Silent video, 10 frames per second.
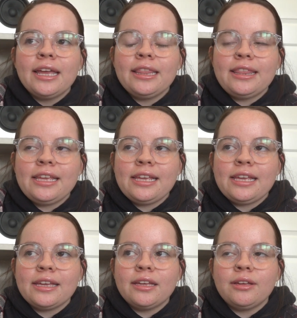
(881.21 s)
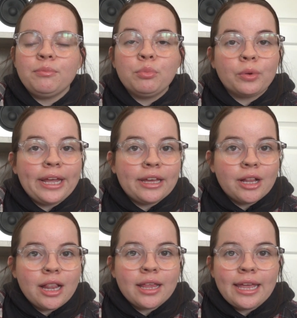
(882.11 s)
the
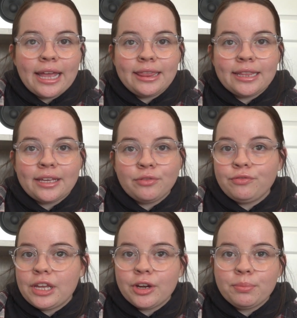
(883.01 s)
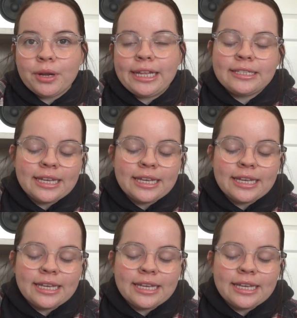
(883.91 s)
braille and the fingerprints,